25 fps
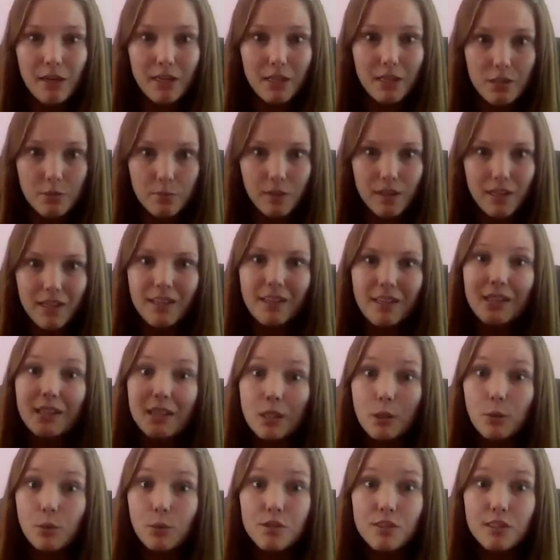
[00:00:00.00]
in my display.
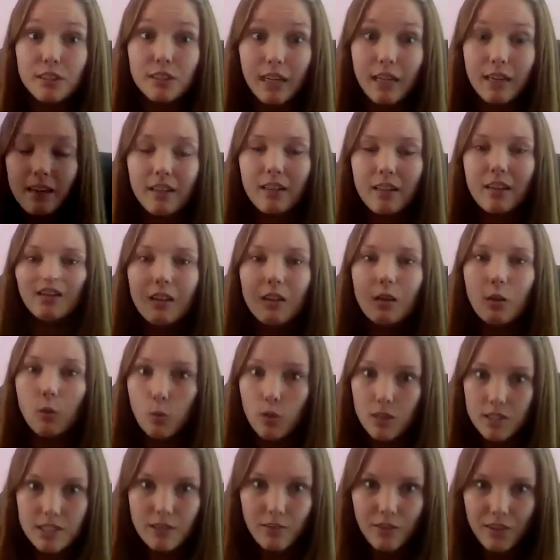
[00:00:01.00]
You will see that
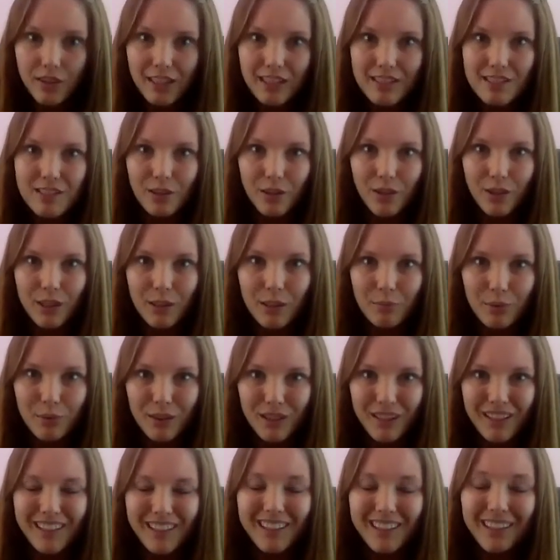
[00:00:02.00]
once everything is totally
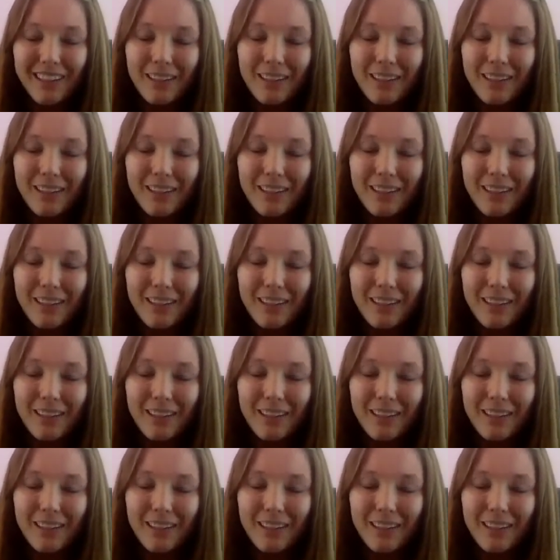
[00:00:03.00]
complete.